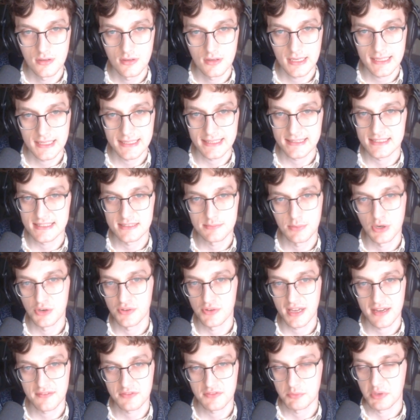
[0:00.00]
and then these
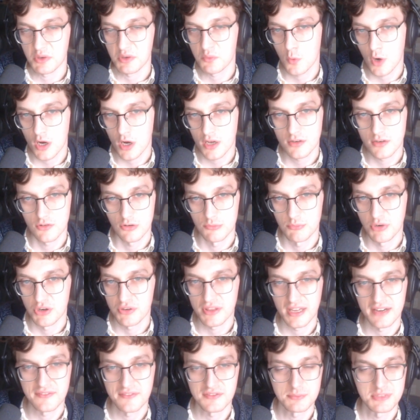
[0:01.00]
both have to be 1 or
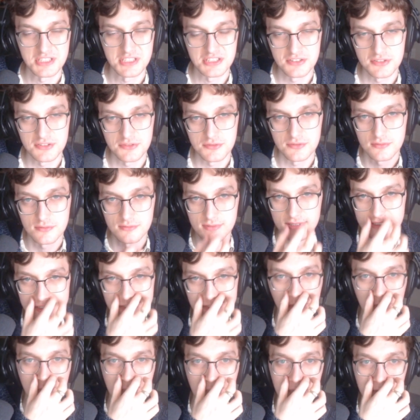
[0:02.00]
both have to be 2. That's
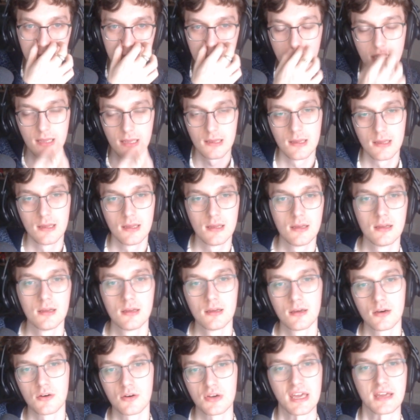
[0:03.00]
not allowed.
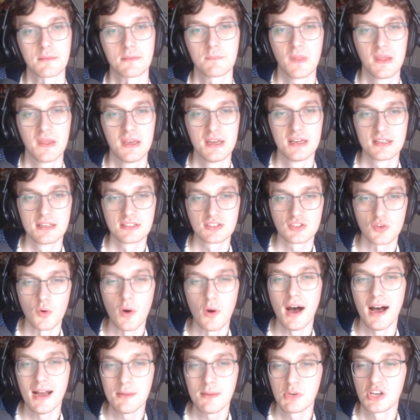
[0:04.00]
Okay, so
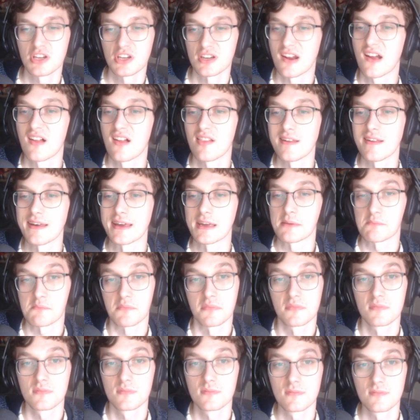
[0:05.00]
I'm going to claim
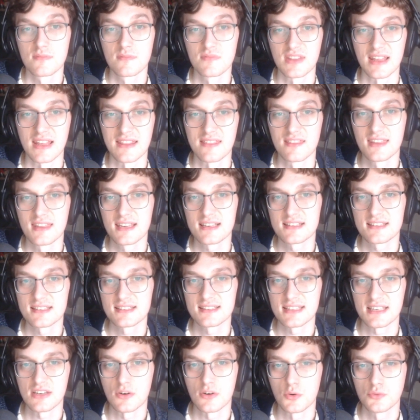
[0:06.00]
that this
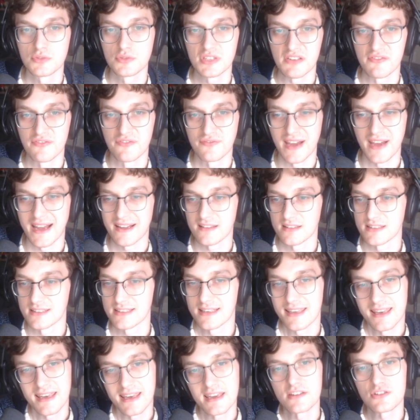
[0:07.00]
is the only valid
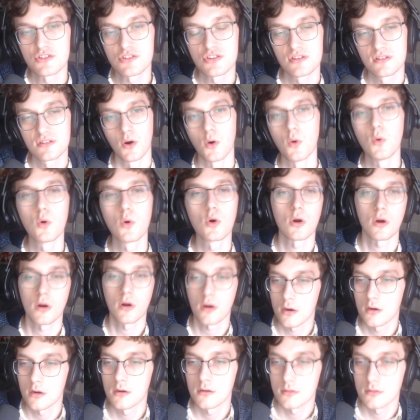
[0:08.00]
cage. No,